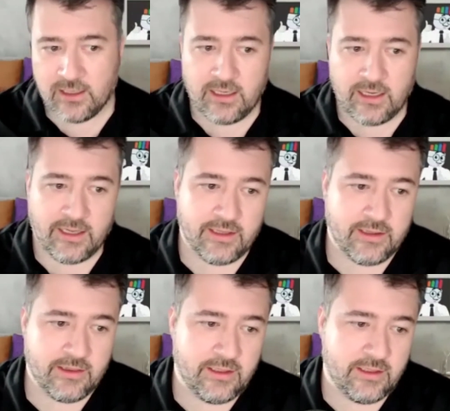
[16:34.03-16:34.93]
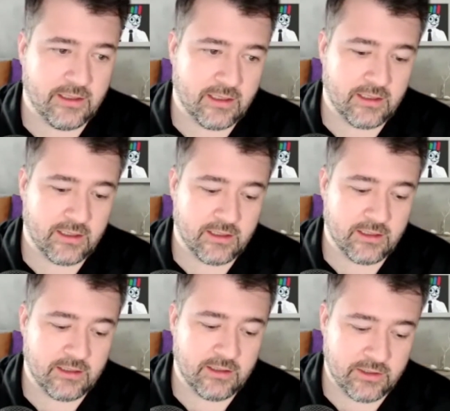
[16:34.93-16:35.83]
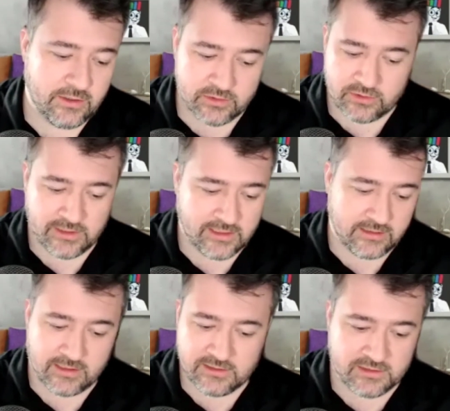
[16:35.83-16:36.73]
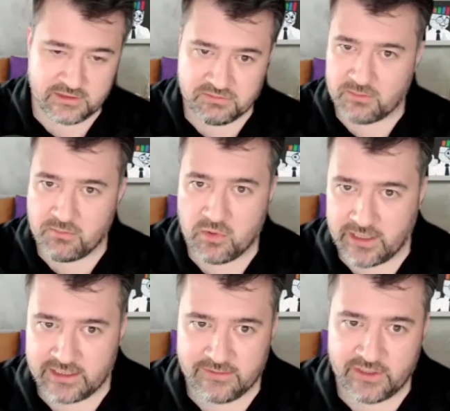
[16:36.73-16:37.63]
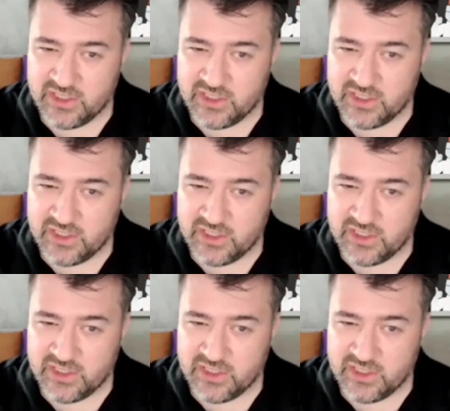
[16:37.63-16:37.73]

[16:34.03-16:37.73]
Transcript: and then the user init does some more activity.